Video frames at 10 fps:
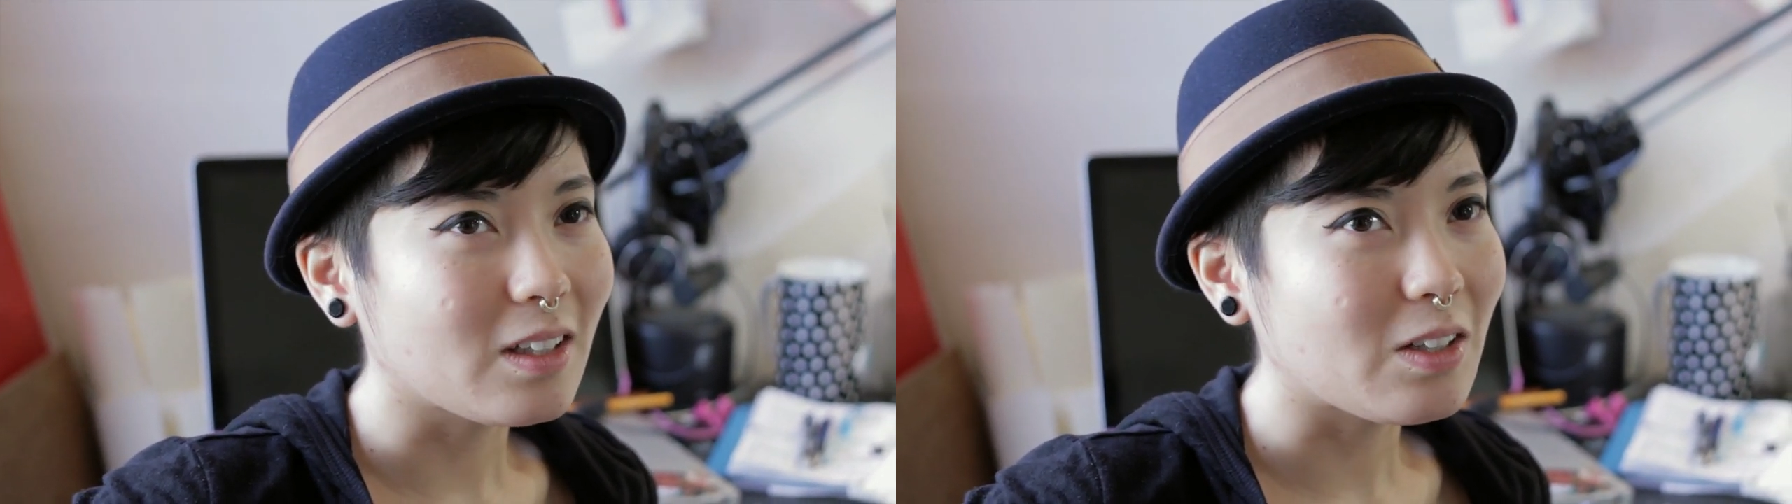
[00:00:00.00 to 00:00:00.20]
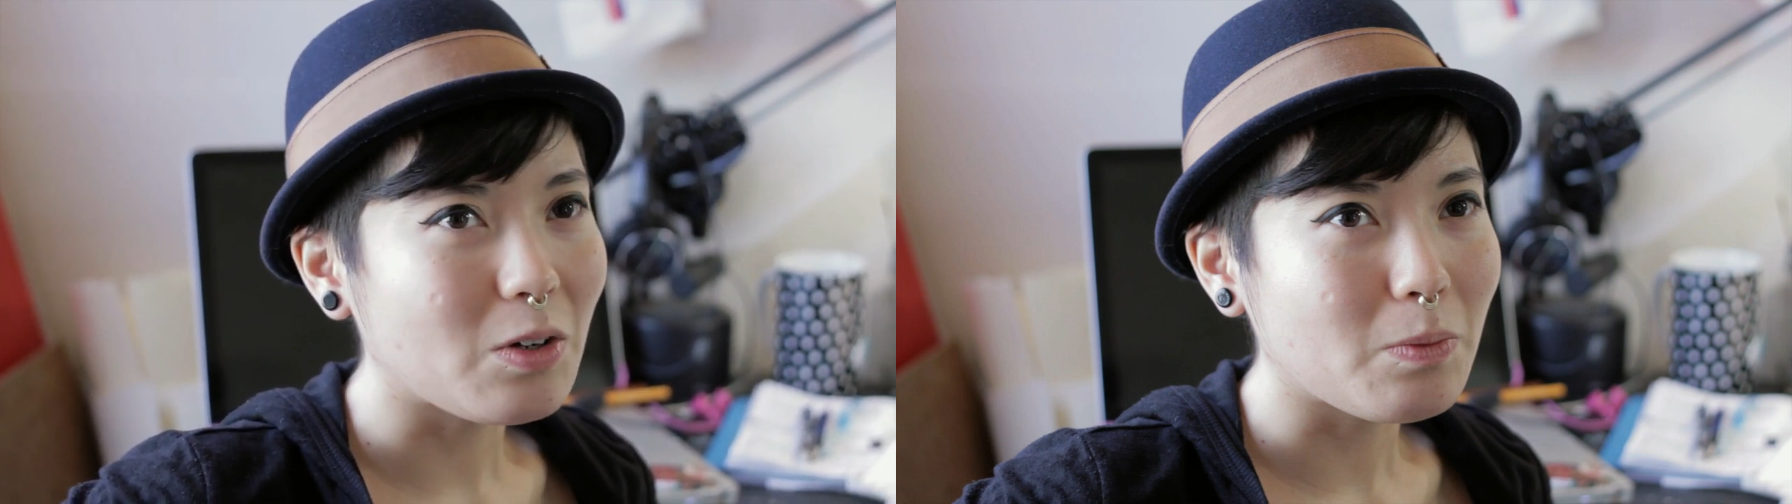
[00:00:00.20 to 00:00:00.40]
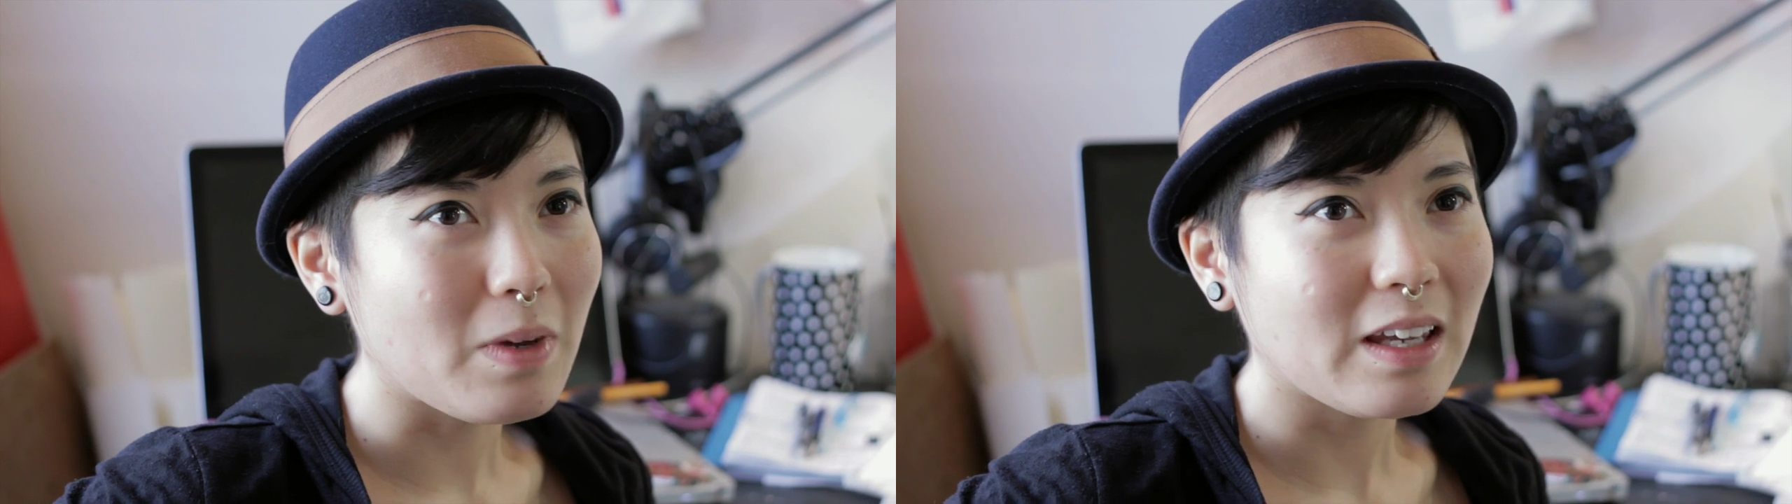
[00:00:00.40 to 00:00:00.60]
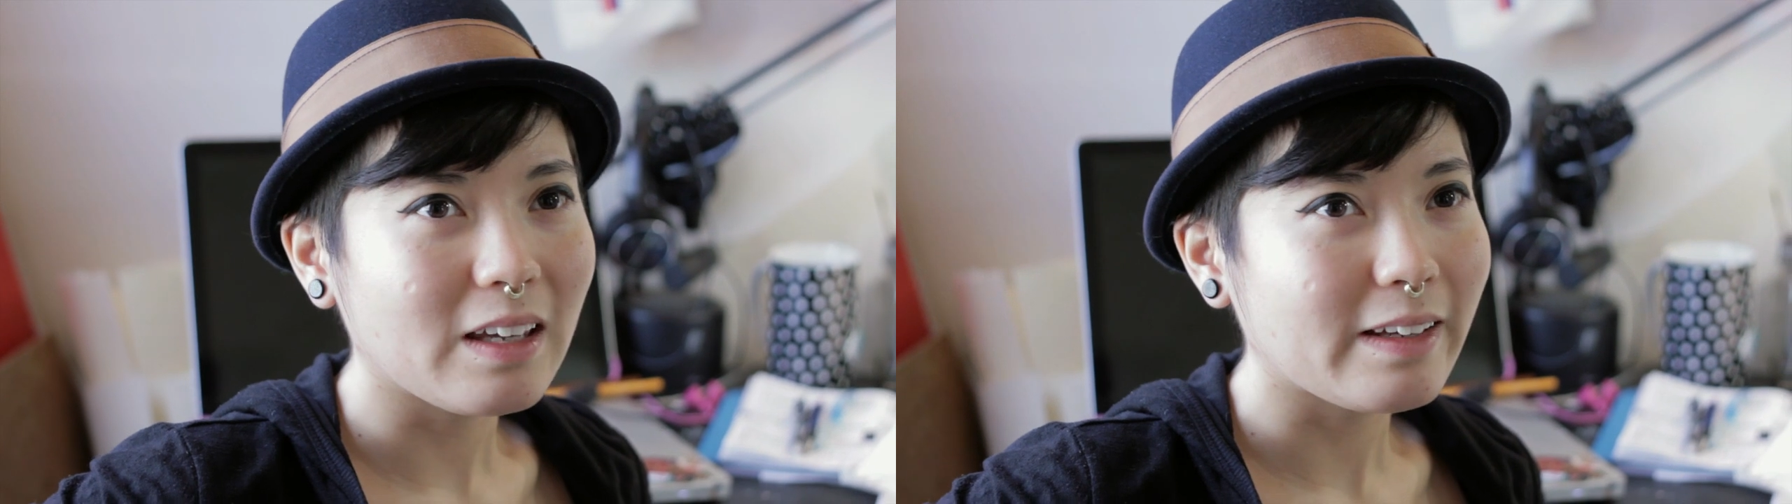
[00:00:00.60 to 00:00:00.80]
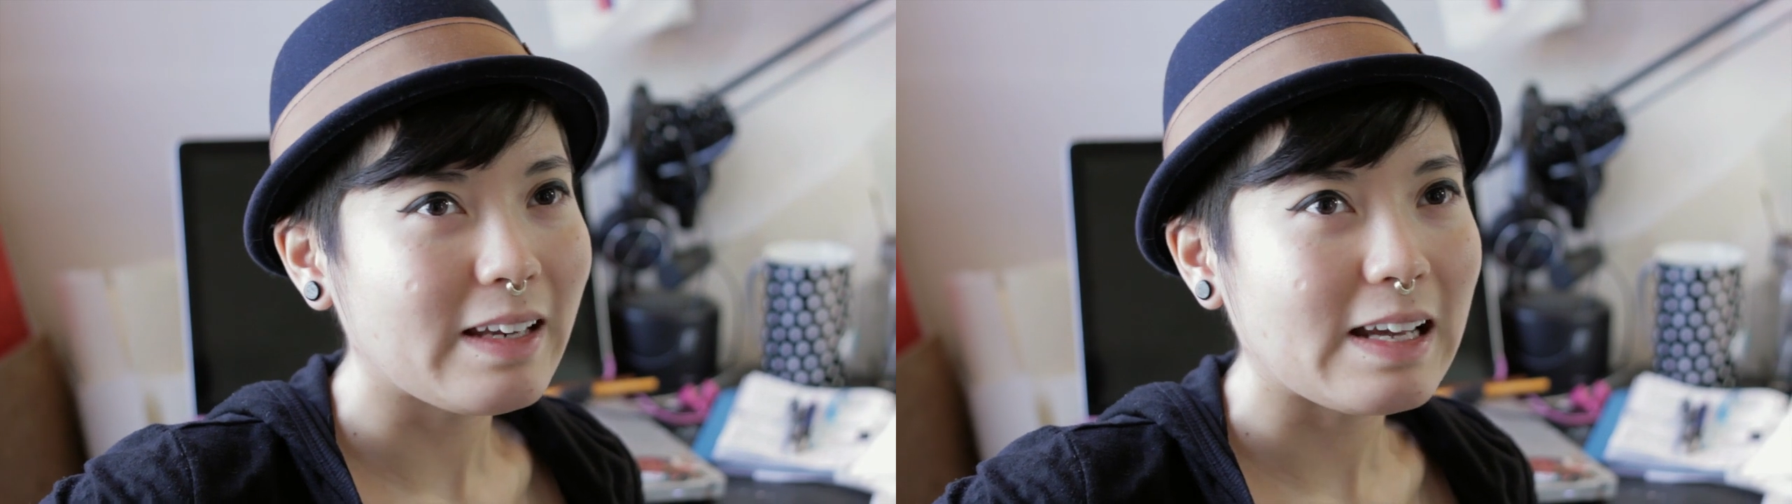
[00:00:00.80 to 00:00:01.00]
you know,
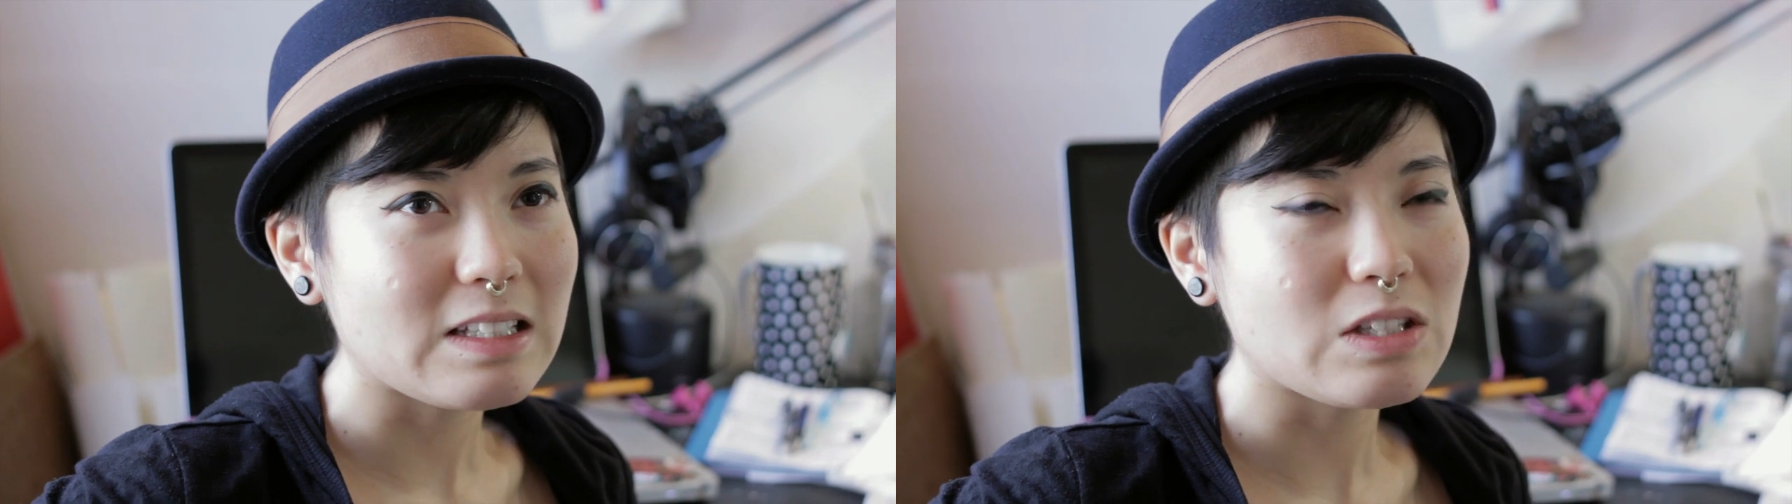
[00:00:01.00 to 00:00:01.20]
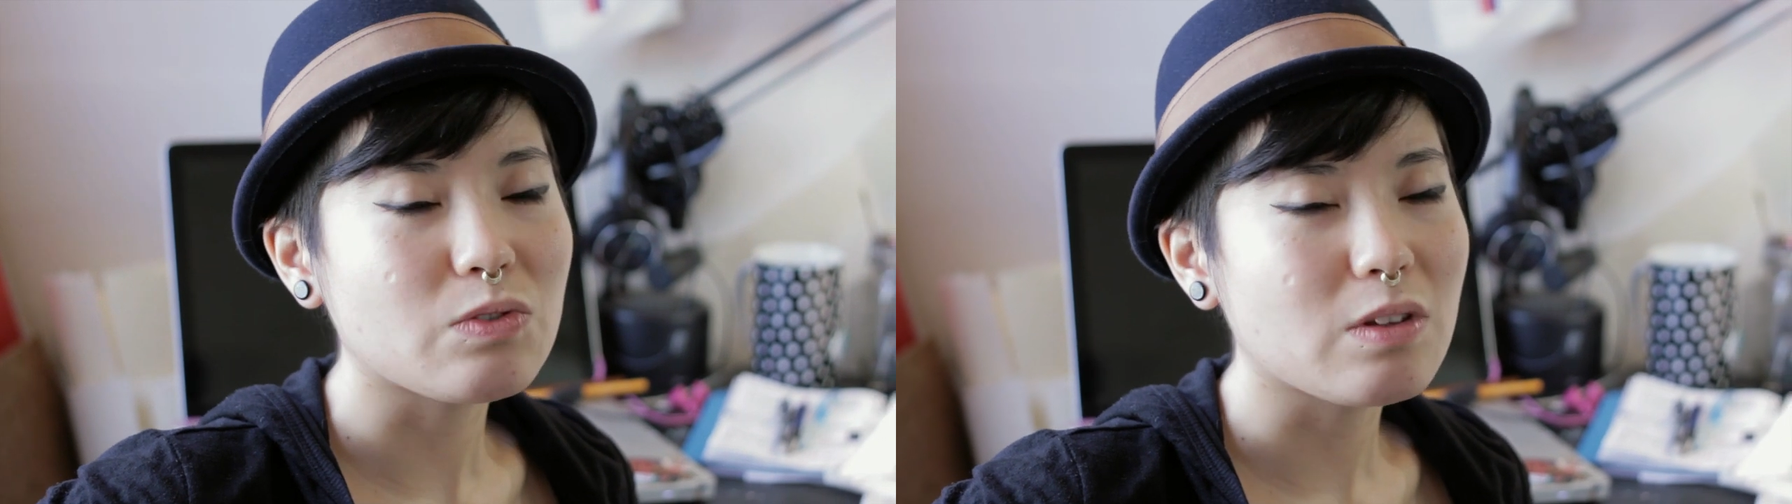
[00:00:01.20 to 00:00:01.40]
making connections